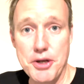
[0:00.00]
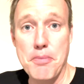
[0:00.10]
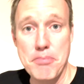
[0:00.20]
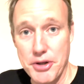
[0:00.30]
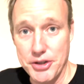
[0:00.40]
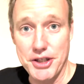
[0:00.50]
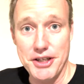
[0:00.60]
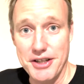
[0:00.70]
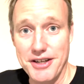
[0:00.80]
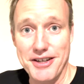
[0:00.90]
a
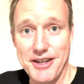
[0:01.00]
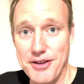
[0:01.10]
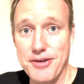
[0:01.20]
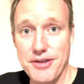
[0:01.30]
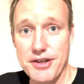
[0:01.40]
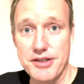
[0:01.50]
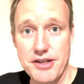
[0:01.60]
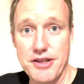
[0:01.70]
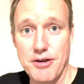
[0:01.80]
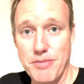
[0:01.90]
million other things
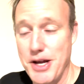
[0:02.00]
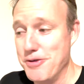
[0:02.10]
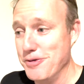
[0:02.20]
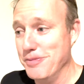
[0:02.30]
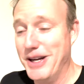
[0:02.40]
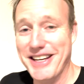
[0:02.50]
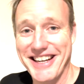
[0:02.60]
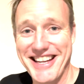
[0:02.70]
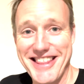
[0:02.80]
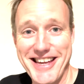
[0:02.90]
in their bedroom
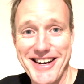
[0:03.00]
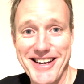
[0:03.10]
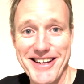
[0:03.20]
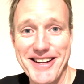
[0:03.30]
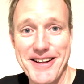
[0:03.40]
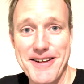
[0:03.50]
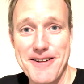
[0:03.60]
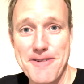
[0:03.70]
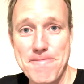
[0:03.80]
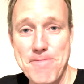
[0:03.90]
that
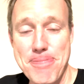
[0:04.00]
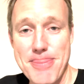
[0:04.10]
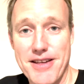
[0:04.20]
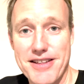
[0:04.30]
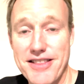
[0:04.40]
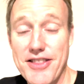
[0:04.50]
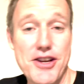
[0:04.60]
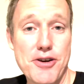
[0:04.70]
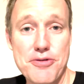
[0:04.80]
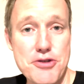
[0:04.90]
they
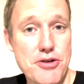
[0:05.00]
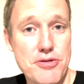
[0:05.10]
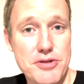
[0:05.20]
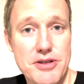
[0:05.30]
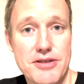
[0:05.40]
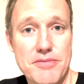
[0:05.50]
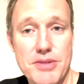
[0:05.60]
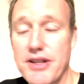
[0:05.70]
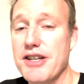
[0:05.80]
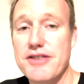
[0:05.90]
don't use,
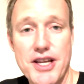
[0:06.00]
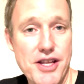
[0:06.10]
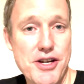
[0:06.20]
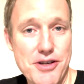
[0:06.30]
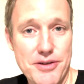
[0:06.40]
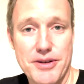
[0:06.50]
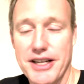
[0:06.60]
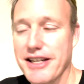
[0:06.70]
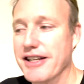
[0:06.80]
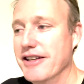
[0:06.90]
but they say they do.
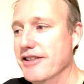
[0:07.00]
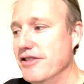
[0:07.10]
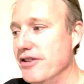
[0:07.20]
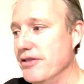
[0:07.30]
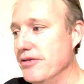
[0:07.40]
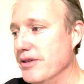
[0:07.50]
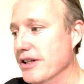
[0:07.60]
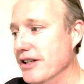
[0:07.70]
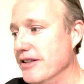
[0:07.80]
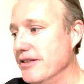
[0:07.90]
So
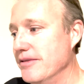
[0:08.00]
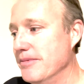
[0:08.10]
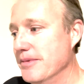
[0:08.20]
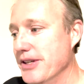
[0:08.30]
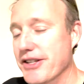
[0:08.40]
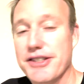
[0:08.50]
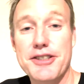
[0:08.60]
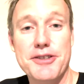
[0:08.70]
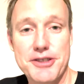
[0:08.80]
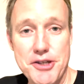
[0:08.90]
and then
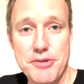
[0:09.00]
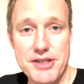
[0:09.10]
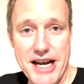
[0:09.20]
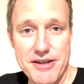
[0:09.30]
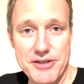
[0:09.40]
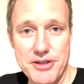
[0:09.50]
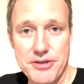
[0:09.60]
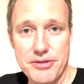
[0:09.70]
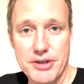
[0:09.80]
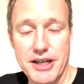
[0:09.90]
Christy was out
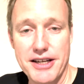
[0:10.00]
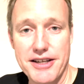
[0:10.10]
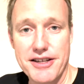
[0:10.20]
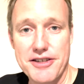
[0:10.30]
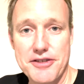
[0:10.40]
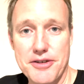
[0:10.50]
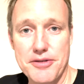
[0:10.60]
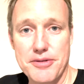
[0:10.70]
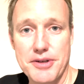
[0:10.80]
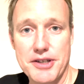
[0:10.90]
too,
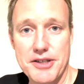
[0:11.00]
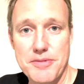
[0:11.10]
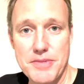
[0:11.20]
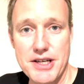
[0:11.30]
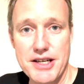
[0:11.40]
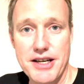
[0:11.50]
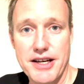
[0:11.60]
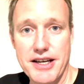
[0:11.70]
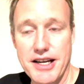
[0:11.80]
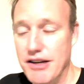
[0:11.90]
so it's me,
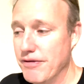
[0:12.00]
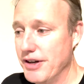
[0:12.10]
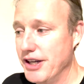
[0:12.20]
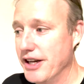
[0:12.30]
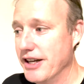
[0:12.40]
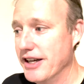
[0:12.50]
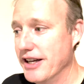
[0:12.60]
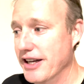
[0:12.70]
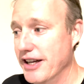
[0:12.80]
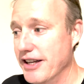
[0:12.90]
Avery,
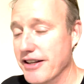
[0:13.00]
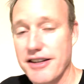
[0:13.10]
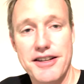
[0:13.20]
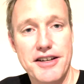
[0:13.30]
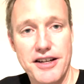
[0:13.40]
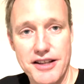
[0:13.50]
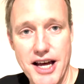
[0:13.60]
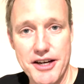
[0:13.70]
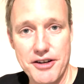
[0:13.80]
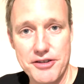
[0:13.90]
and
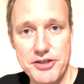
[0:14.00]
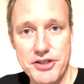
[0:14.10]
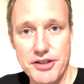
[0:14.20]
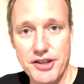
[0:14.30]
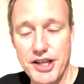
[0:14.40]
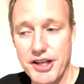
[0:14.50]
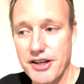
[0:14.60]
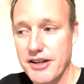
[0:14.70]
Alana are still in,